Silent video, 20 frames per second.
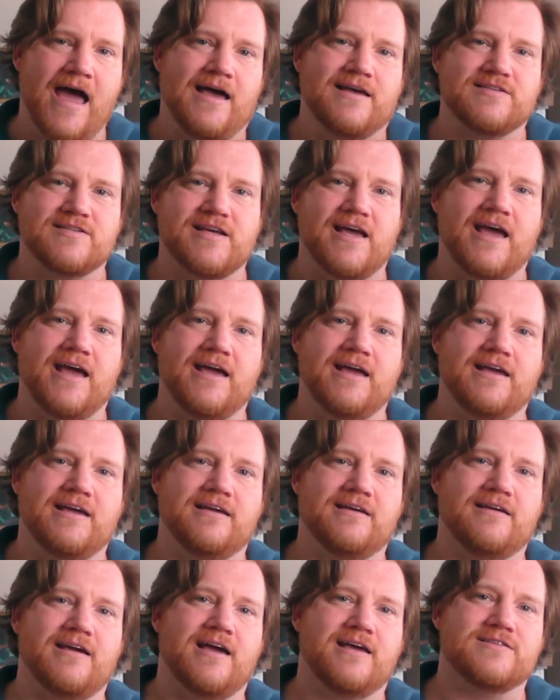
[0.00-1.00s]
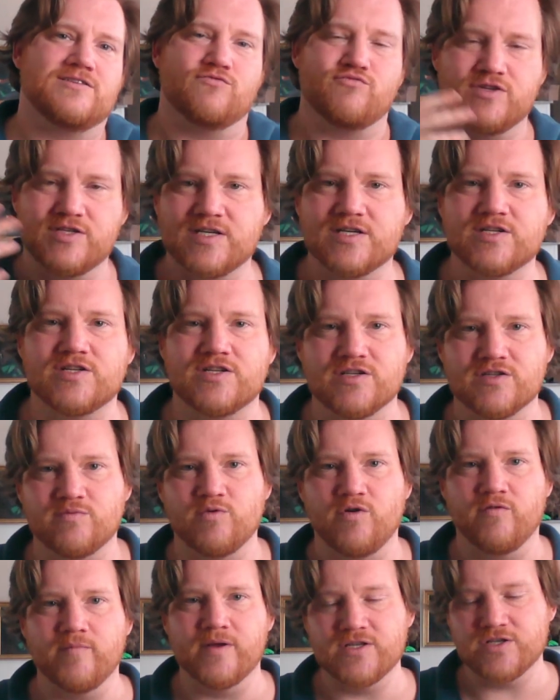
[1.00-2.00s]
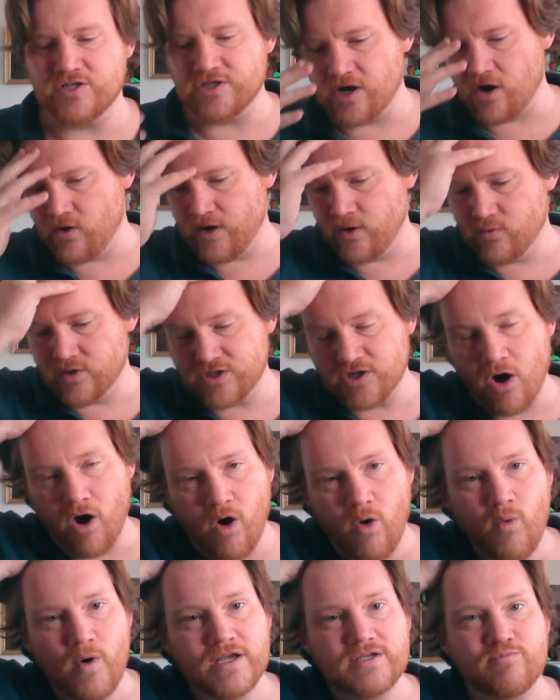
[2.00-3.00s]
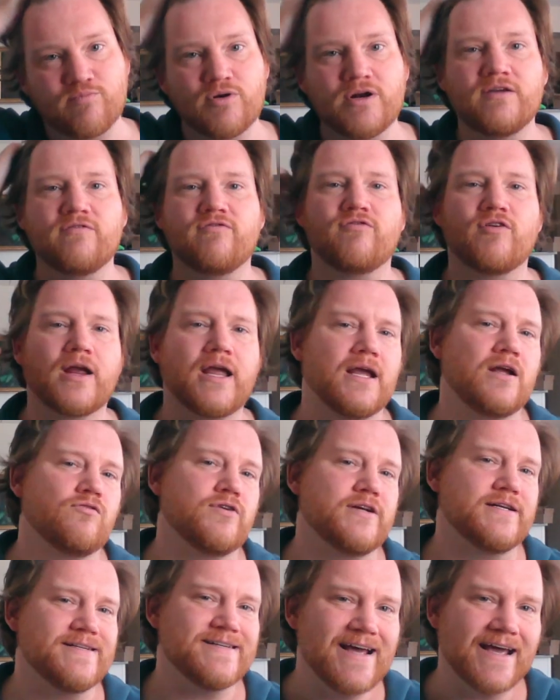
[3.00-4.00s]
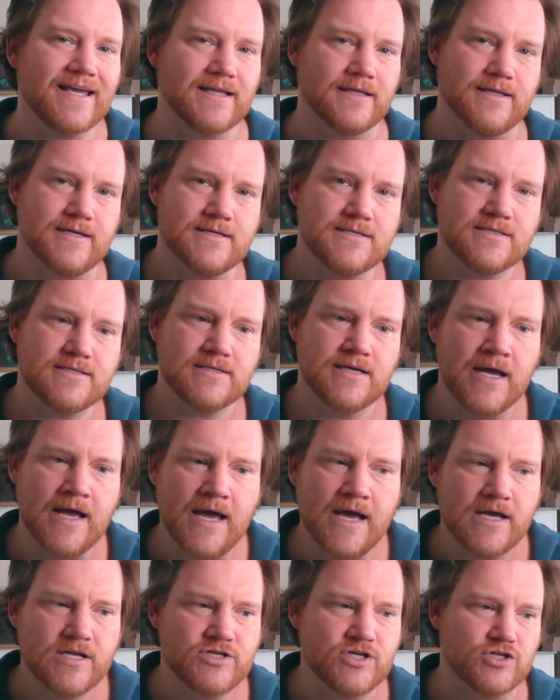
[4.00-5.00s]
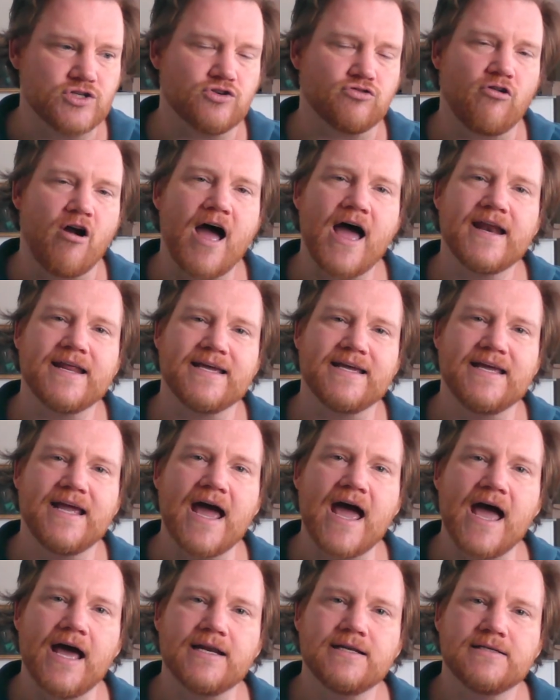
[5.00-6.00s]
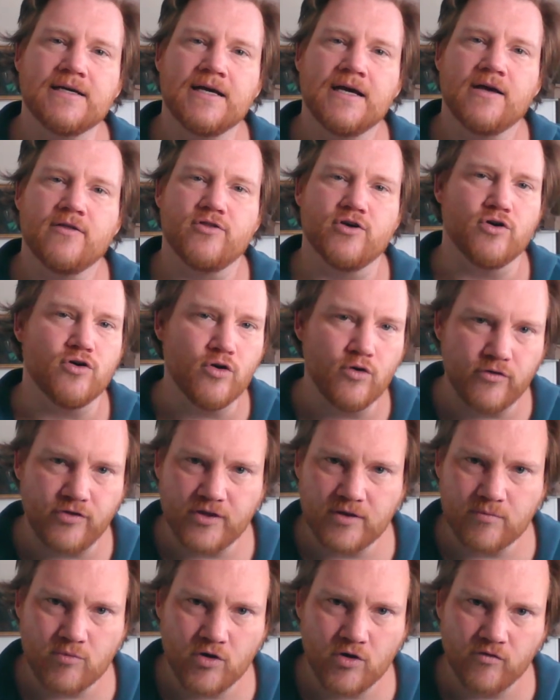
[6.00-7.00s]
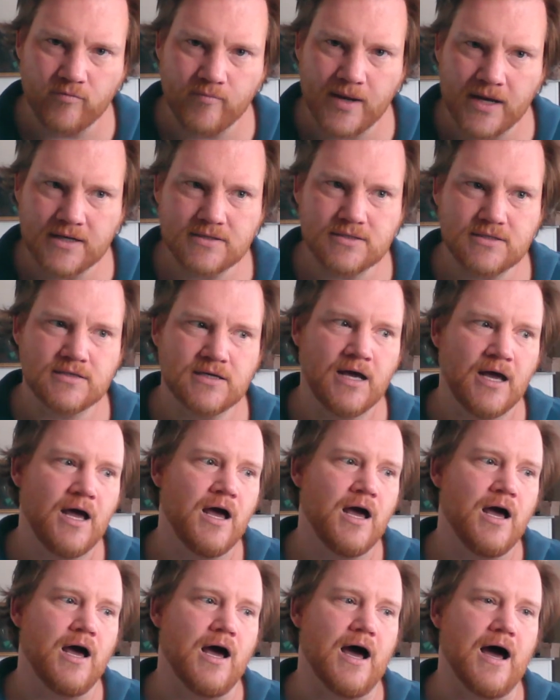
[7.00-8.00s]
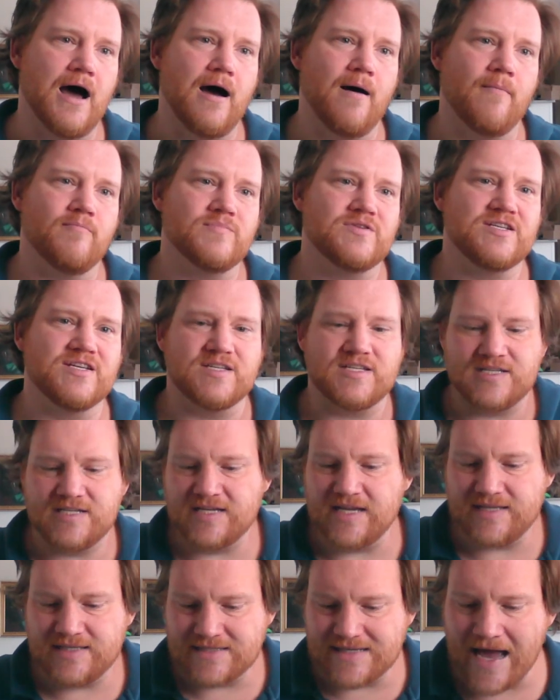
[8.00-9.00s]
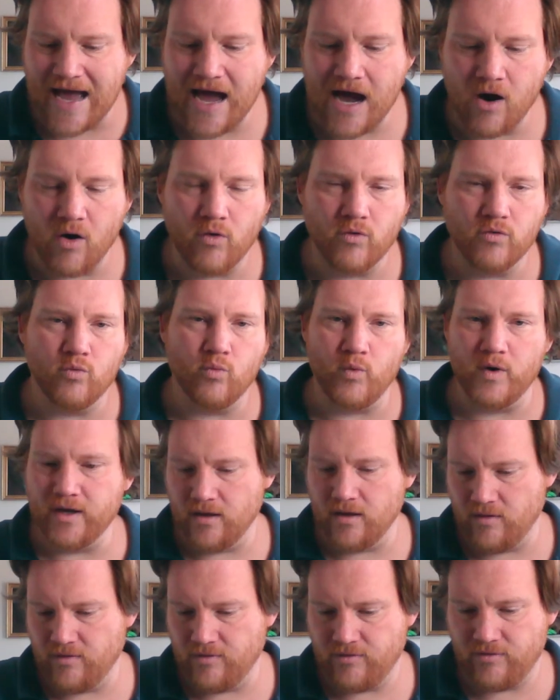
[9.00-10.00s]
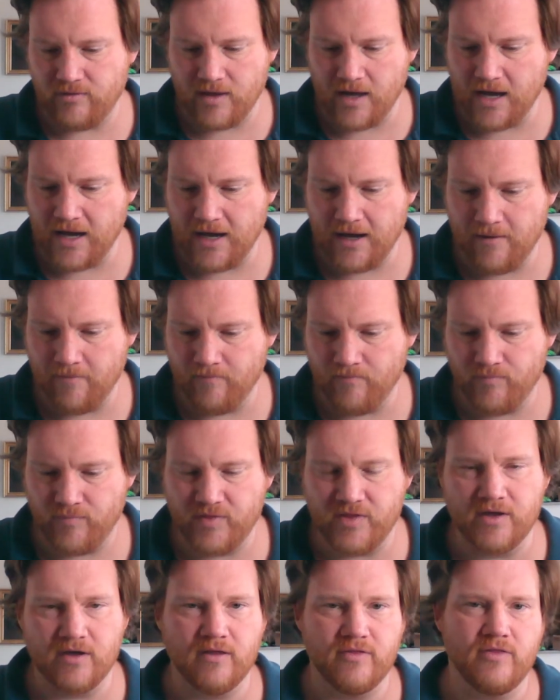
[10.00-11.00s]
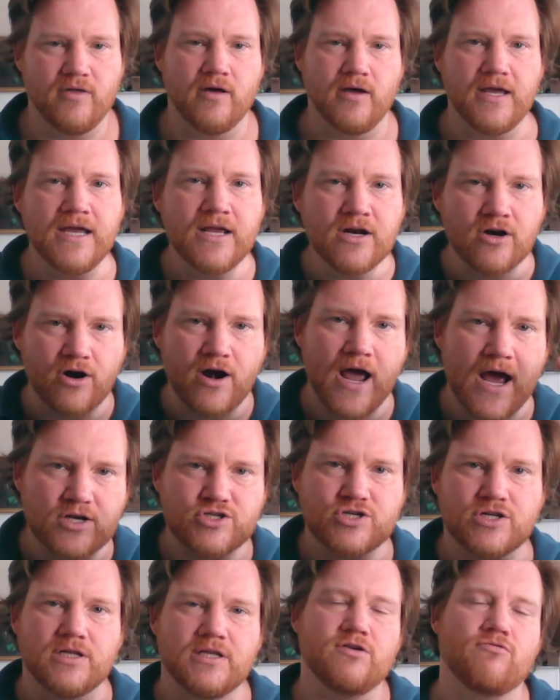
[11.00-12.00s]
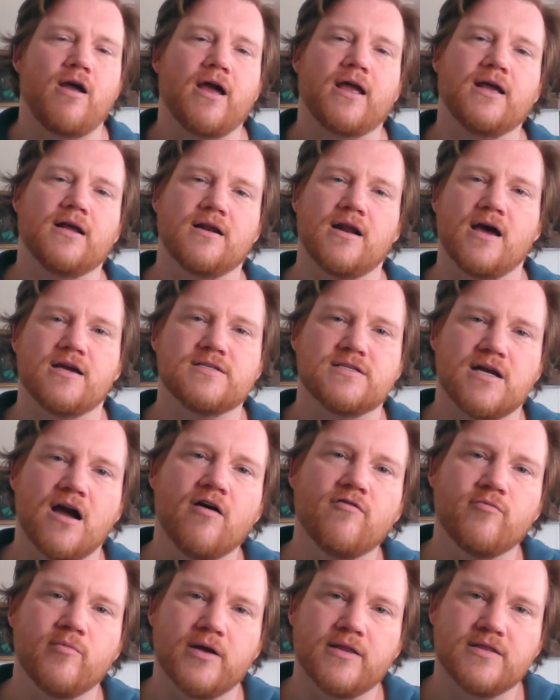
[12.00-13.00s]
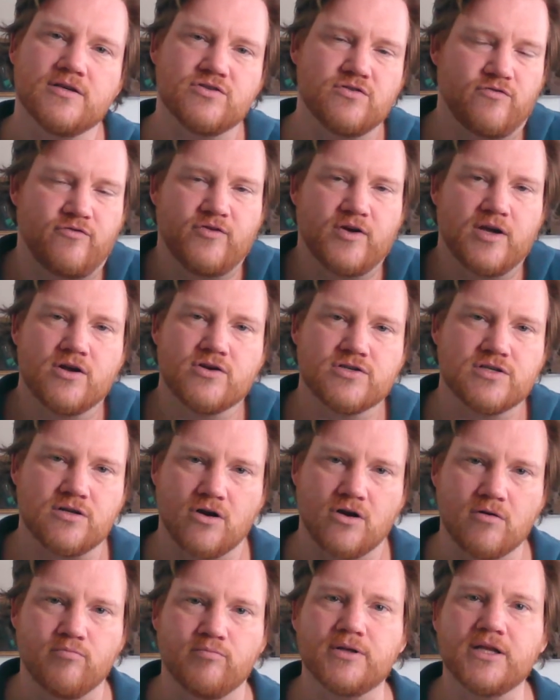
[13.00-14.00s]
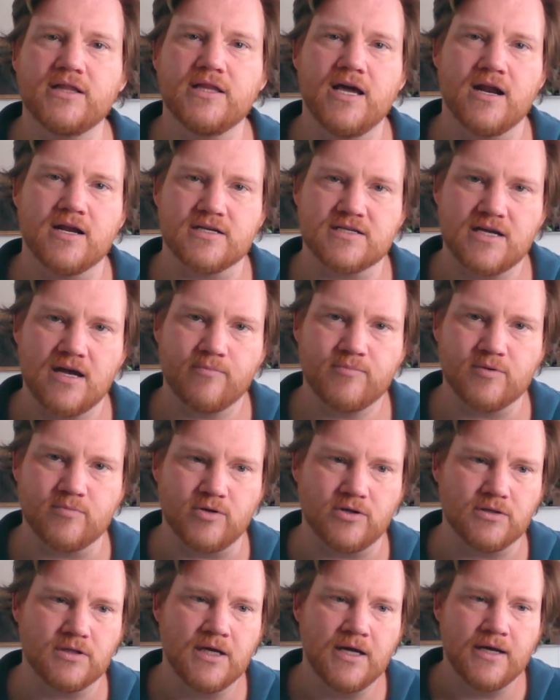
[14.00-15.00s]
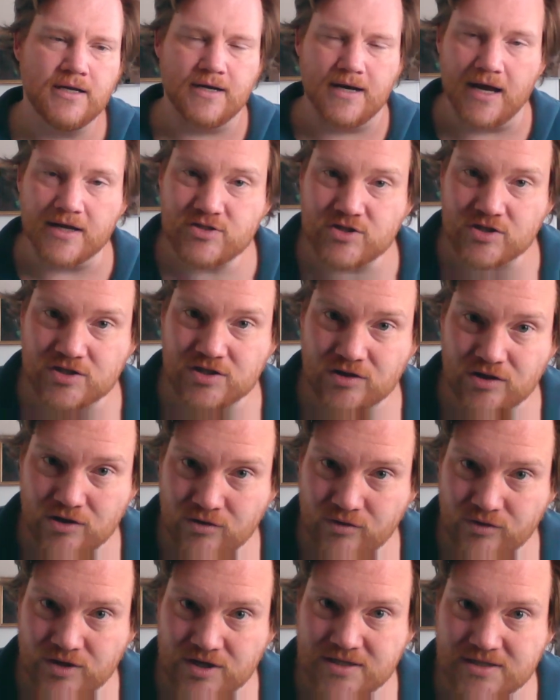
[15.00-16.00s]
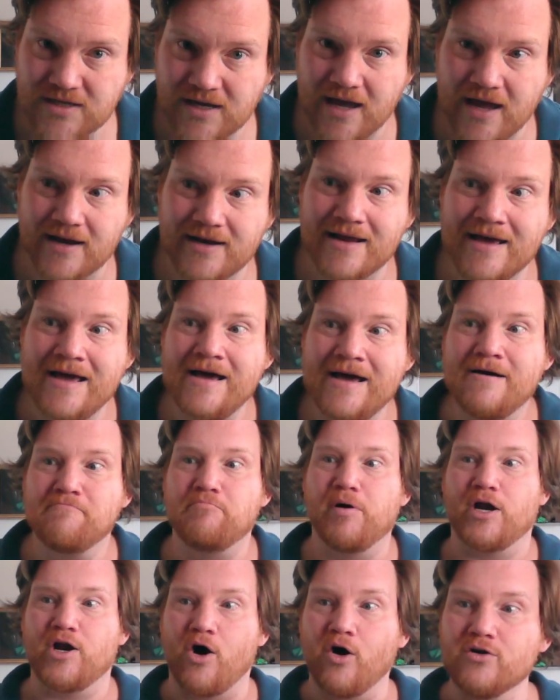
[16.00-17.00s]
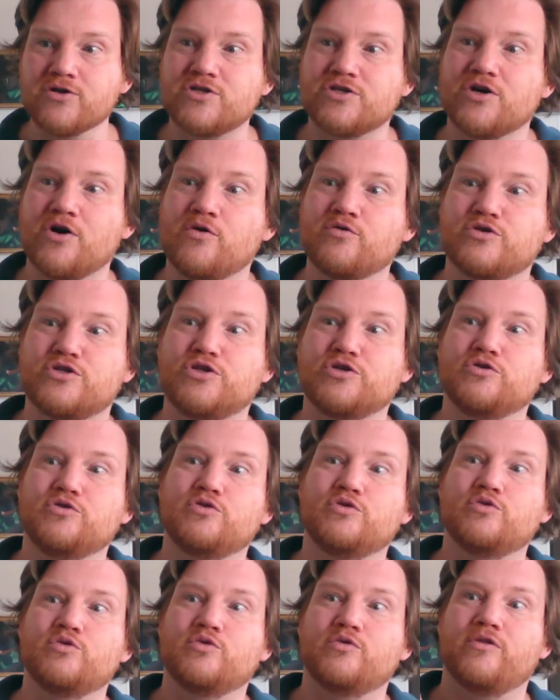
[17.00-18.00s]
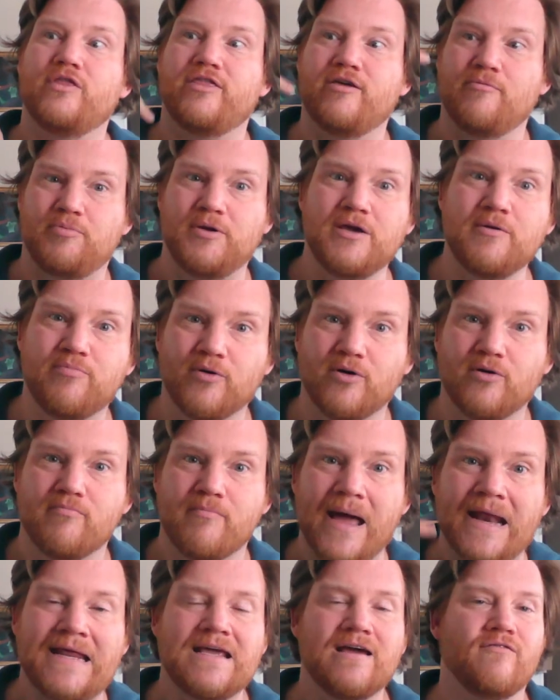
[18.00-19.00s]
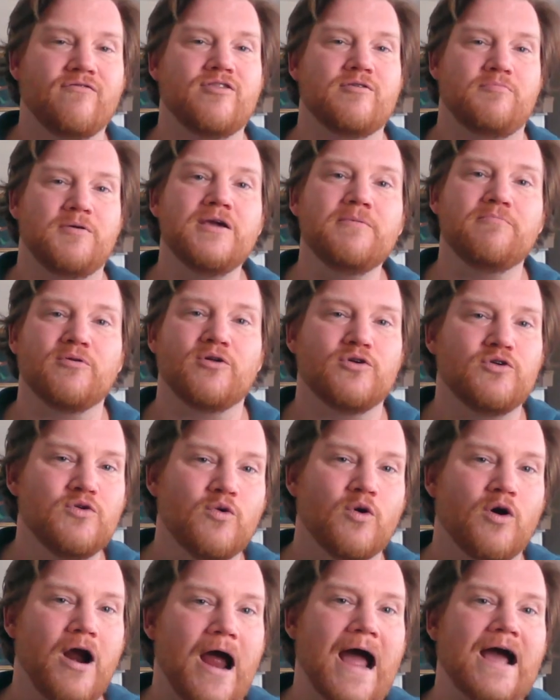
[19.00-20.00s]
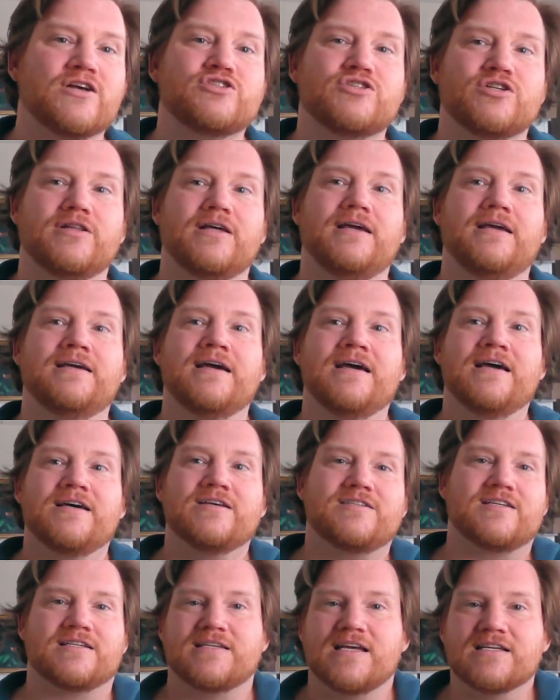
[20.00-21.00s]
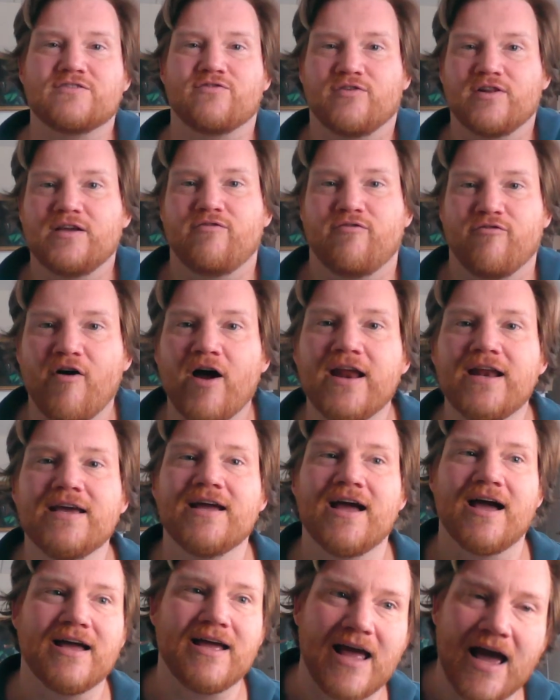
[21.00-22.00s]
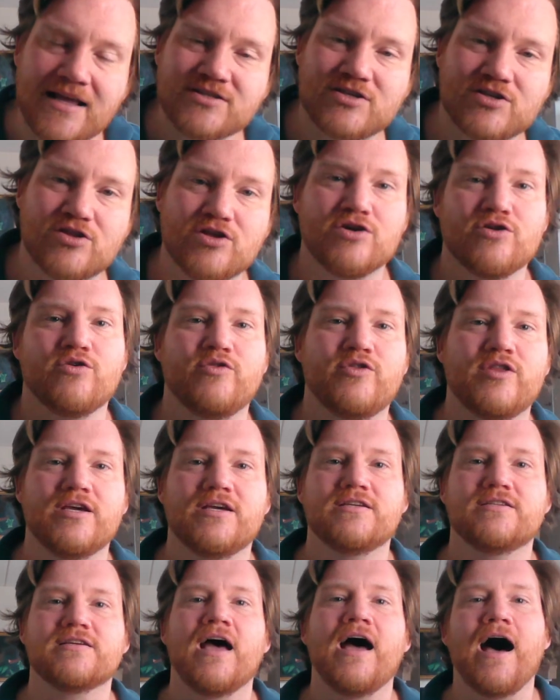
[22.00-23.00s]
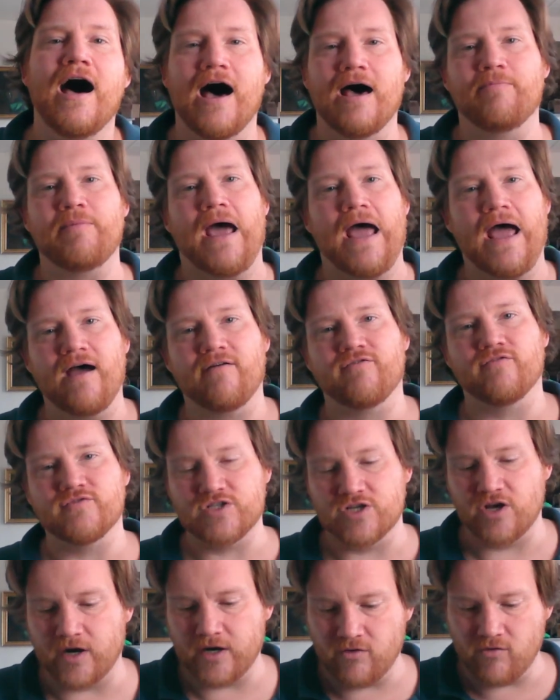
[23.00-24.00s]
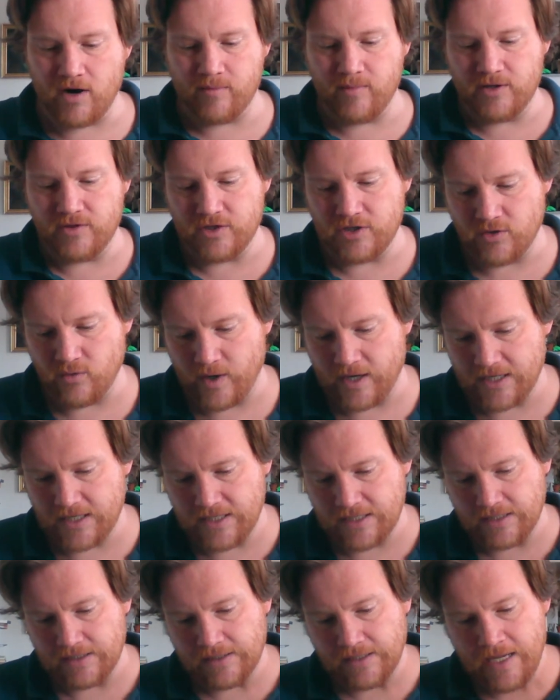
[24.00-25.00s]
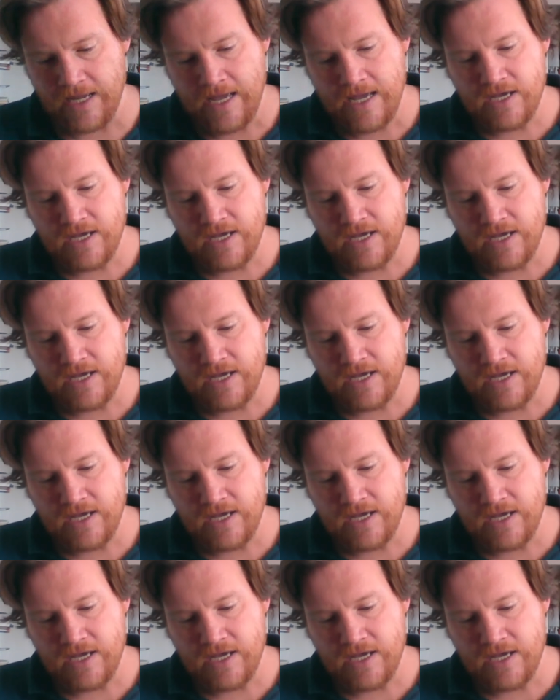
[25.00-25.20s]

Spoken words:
as a resistance movement. So it was always pretty freaking ridiculous to try to get the Houthi movement to sit down with the internationally recognized government. These are figures that are completely unacceptable, not just to the Houthis again, but also to the people, many of the people who were actually successfully fighting against the Houthis on behalf of Saudi Arabia and the UAE.